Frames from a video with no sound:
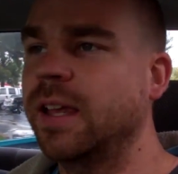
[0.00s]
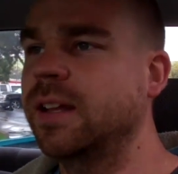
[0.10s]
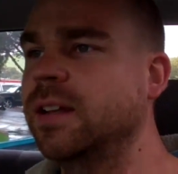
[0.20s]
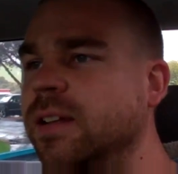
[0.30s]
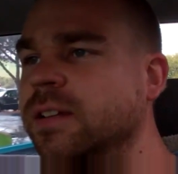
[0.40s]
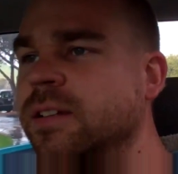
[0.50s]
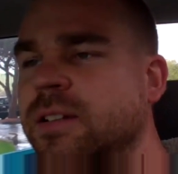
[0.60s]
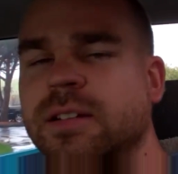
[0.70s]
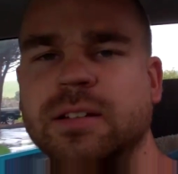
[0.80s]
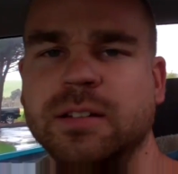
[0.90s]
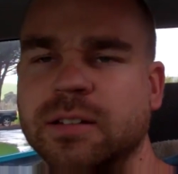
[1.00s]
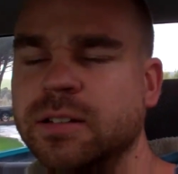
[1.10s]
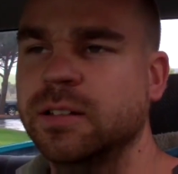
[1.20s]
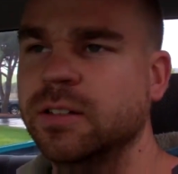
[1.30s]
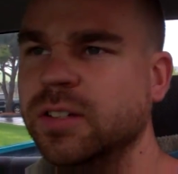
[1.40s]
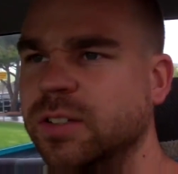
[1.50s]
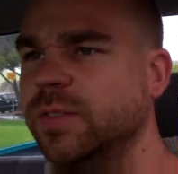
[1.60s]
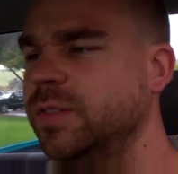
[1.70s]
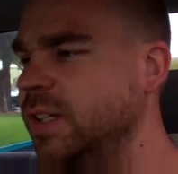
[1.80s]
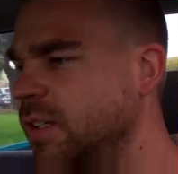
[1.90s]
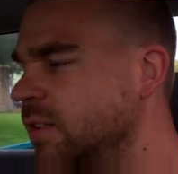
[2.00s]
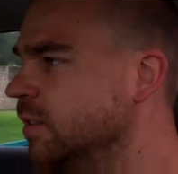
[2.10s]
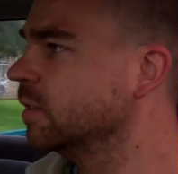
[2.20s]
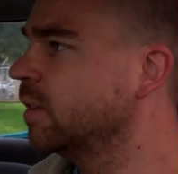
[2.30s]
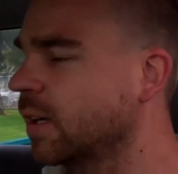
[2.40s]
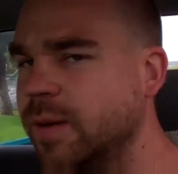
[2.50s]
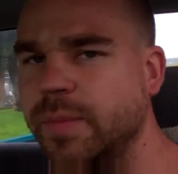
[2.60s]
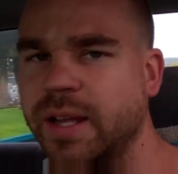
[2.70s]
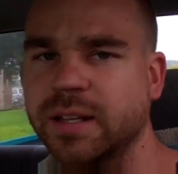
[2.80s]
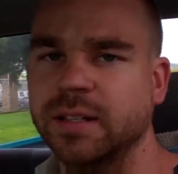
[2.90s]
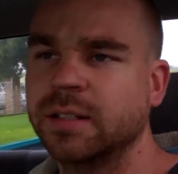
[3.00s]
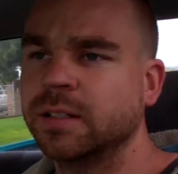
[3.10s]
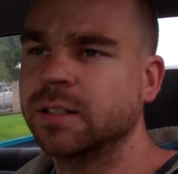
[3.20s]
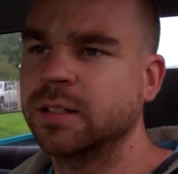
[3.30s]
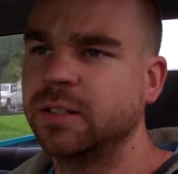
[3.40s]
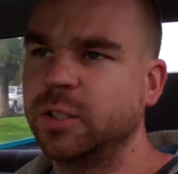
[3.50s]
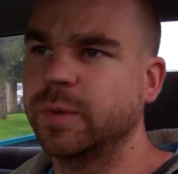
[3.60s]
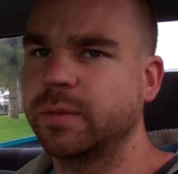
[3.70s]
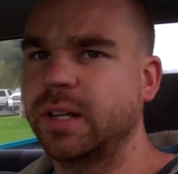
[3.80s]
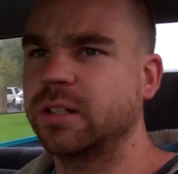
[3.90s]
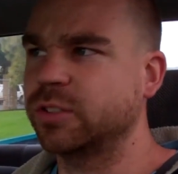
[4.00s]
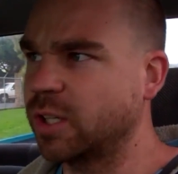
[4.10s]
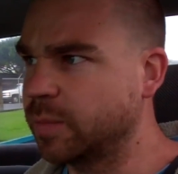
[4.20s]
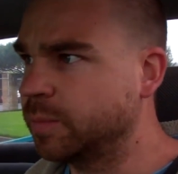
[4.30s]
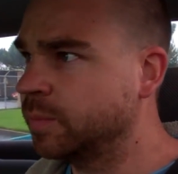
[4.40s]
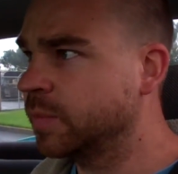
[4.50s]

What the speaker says: At 6:15, I come back and do my regular job.